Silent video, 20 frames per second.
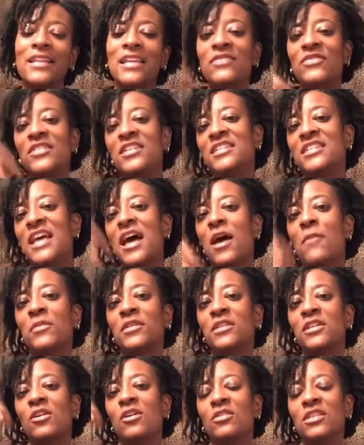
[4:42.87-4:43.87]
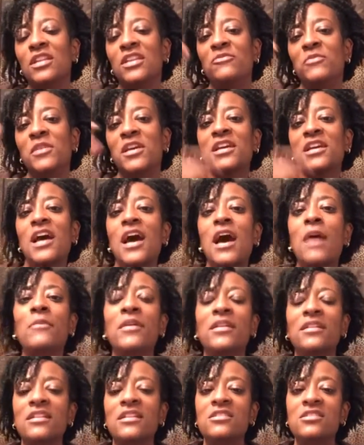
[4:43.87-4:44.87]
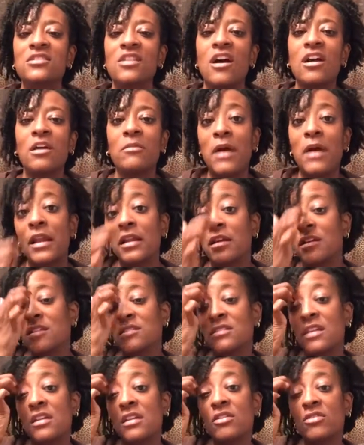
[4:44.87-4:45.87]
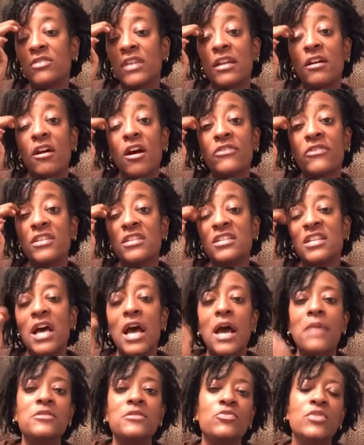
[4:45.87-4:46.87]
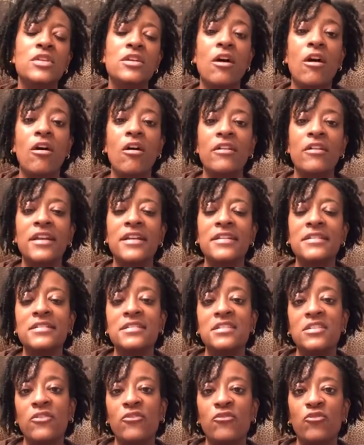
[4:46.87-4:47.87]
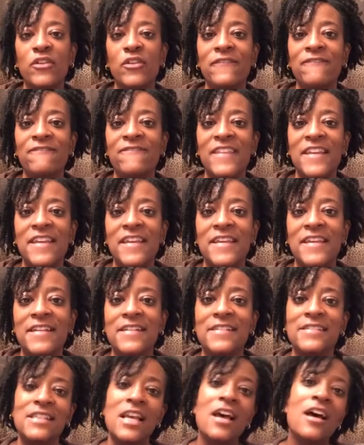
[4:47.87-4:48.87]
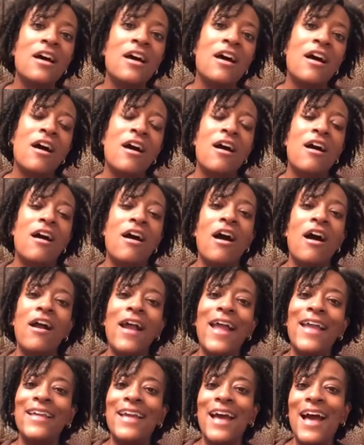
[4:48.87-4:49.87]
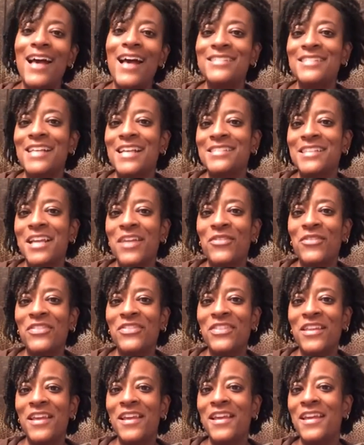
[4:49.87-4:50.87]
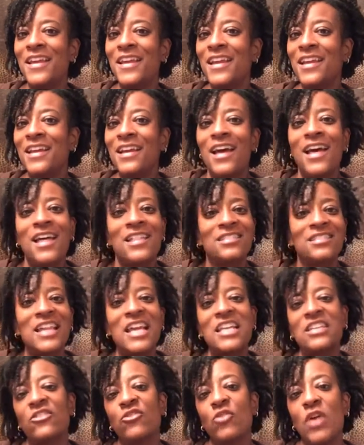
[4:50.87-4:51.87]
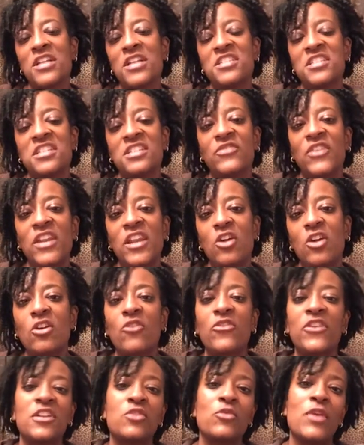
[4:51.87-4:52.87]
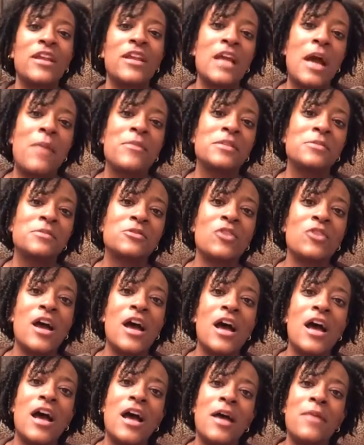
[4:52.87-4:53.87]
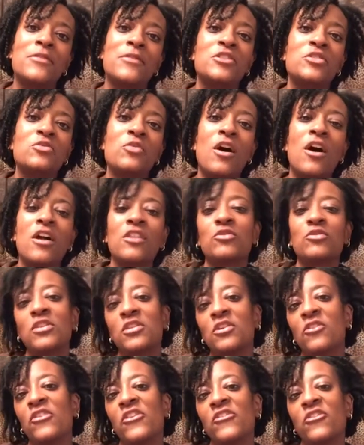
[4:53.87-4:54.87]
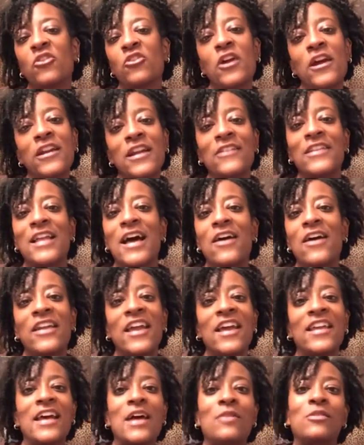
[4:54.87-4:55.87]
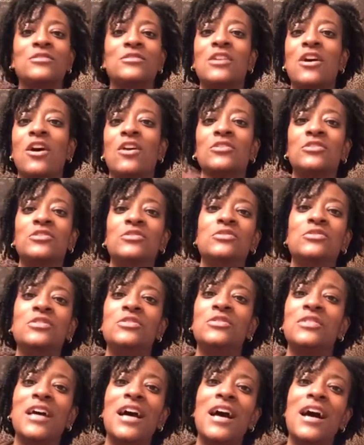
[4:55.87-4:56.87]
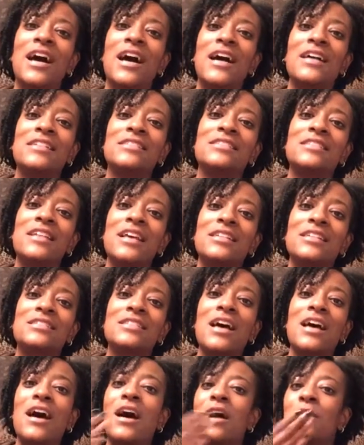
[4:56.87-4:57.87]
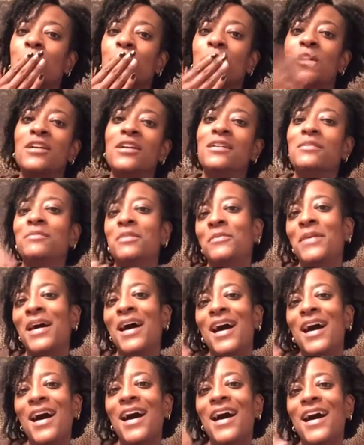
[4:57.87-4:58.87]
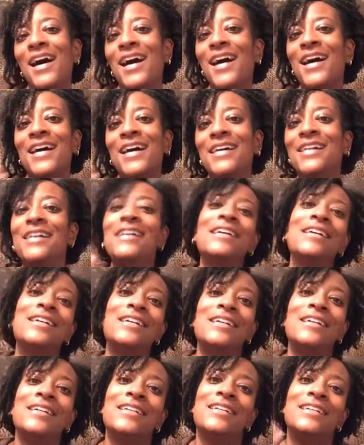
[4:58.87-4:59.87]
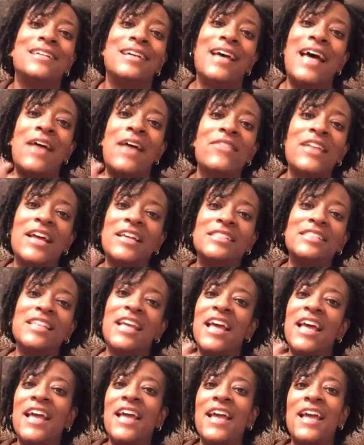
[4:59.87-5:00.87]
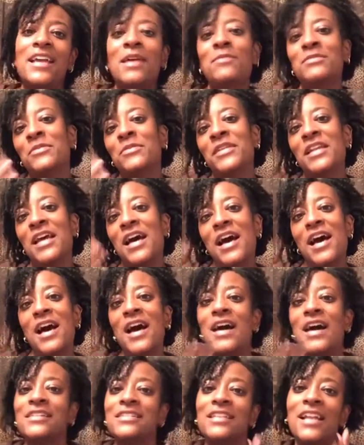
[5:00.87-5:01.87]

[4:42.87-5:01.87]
Leave it down below. Leave me a comment. Let's talk about it because I know that oftentimes we all get different things. Alright guys, that's everything. Thanks for watching this video. Don't forget to rate, comment, subscribe. Do all three. They're free for crying out loud. And I will talk to you guys next time. Bye-bye. Have a nice day. Kamsahamnida.